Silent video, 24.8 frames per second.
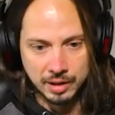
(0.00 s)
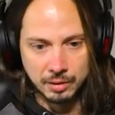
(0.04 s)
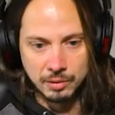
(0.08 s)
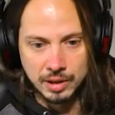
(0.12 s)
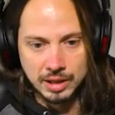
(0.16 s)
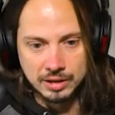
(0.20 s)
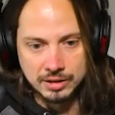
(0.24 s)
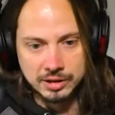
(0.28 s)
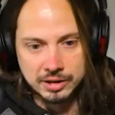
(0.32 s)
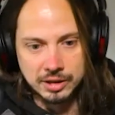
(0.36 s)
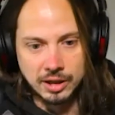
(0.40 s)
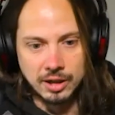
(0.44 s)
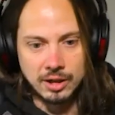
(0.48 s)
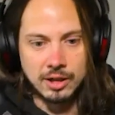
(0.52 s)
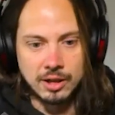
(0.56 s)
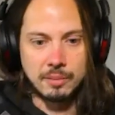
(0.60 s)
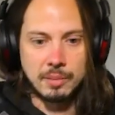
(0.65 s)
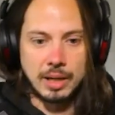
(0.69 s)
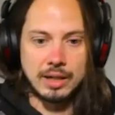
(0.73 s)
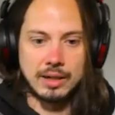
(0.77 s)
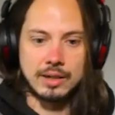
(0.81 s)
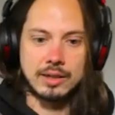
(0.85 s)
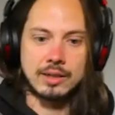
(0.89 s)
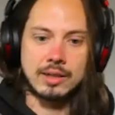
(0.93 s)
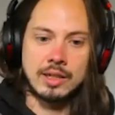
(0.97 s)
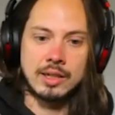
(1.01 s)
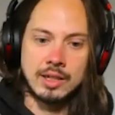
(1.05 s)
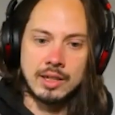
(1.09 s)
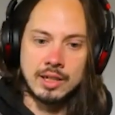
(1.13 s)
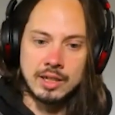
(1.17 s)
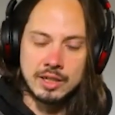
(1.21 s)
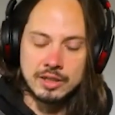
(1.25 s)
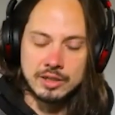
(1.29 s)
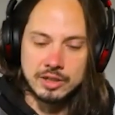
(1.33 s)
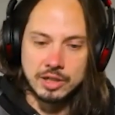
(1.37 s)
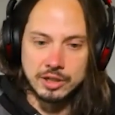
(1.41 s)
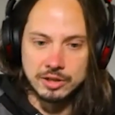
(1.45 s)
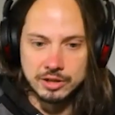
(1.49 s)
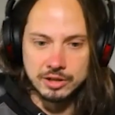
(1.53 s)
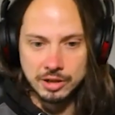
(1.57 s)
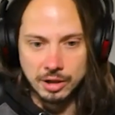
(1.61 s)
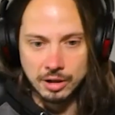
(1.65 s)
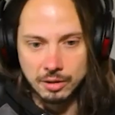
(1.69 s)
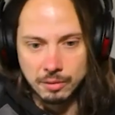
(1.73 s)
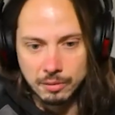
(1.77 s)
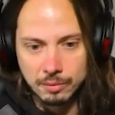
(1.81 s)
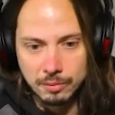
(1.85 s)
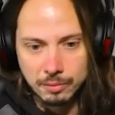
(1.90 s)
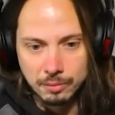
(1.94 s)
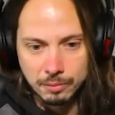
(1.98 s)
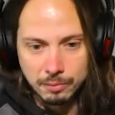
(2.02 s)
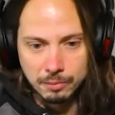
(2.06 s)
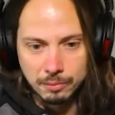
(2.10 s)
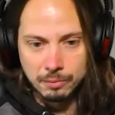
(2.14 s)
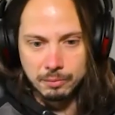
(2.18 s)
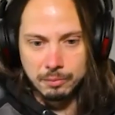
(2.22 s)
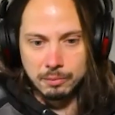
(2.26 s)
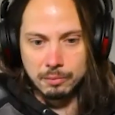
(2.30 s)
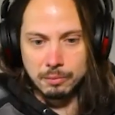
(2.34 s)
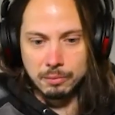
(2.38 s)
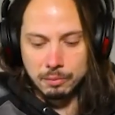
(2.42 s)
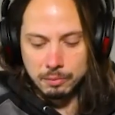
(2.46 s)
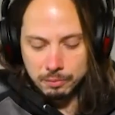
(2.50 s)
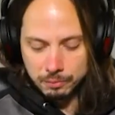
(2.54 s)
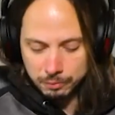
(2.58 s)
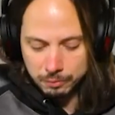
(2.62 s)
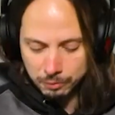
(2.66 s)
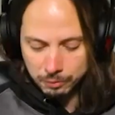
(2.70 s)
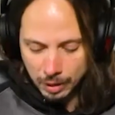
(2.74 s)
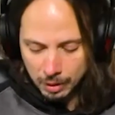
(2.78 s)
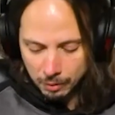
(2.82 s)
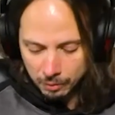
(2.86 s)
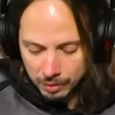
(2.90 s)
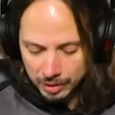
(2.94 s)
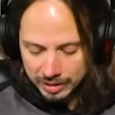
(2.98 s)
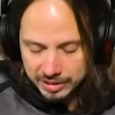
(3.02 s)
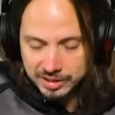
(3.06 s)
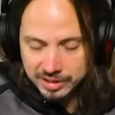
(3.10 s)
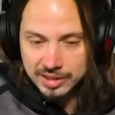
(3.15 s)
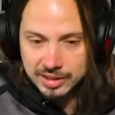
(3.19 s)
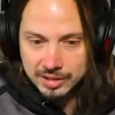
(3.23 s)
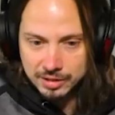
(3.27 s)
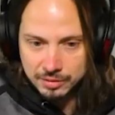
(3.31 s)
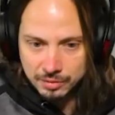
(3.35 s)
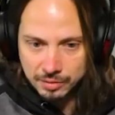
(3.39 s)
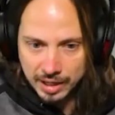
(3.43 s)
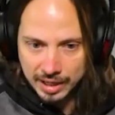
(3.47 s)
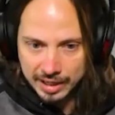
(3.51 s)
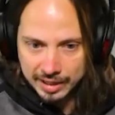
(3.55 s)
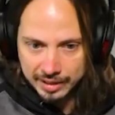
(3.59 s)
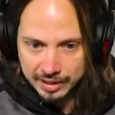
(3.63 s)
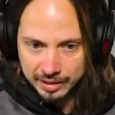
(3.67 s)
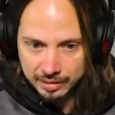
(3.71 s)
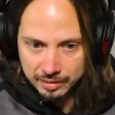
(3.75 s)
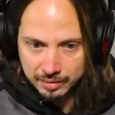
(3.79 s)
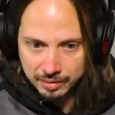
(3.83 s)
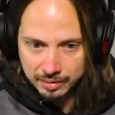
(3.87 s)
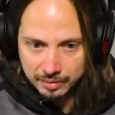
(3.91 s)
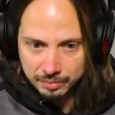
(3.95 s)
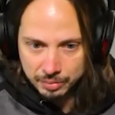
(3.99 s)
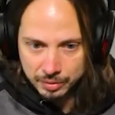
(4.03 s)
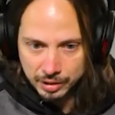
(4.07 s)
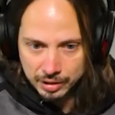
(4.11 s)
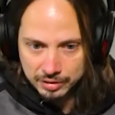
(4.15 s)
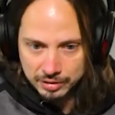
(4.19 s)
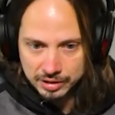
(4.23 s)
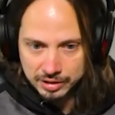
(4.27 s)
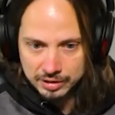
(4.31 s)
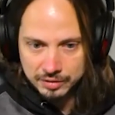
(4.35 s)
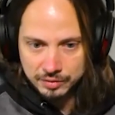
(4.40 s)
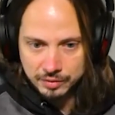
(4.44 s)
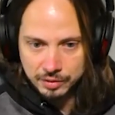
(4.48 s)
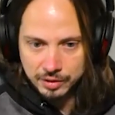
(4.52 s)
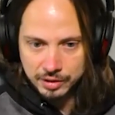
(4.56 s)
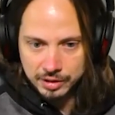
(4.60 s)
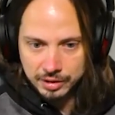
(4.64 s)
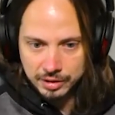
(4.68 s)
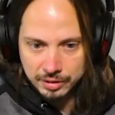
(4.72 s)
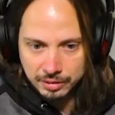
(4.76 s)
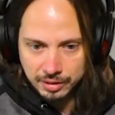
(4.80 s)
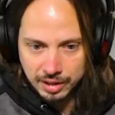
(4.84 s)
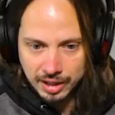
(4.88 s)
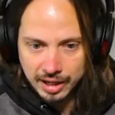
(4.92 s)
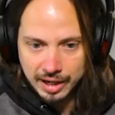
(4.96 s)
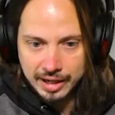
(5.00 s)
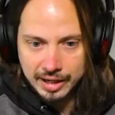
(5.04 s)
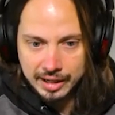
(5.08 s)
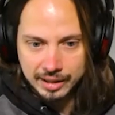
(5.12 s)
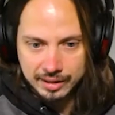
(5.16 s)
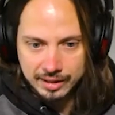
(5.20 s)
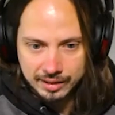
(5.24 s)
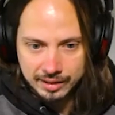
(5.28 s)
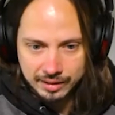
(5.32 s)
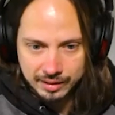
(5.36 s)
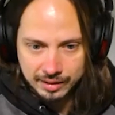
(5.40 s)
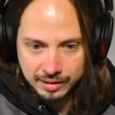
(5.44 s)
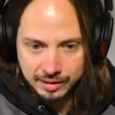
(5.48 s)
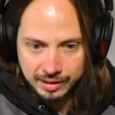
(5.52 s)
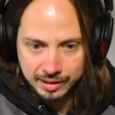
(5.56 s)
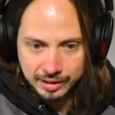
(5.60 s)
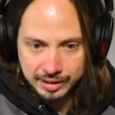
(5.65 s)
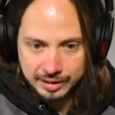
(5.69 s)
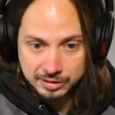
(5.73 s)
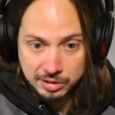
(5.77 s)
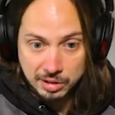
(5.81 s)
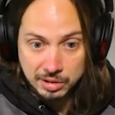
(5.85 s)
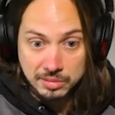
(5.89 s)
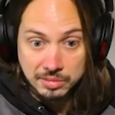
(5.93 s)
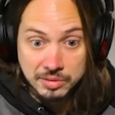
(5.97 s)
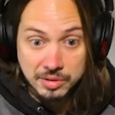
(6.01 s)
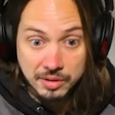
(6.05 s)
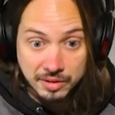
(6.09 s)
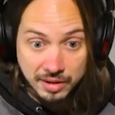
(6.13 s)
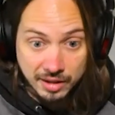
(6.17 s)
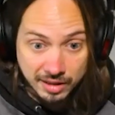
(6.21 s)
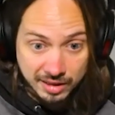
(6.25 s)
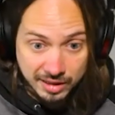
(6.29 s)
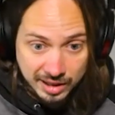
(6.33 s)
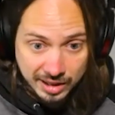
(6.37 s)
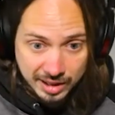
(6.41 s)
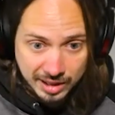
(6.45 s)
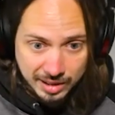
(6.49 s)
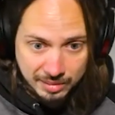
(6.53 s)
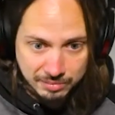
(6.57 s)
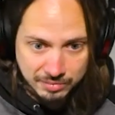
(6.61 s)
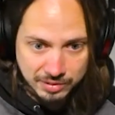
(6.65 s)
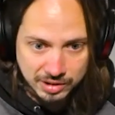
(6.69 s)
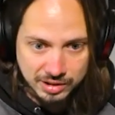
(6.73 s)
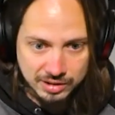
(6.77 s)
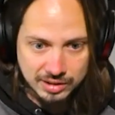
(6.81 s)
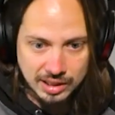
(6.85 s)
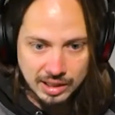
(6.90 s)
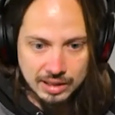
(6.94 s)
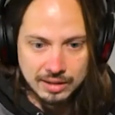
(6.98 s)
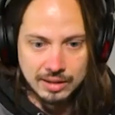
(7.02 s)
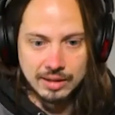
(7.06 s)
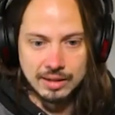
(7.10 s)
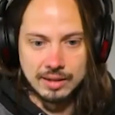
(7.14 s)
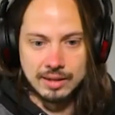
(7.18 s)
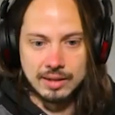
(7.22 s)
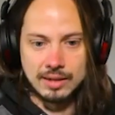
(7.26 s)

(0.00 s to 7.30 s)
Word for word: well song about it so so what was this writing process for you like uh, in terms of the themes did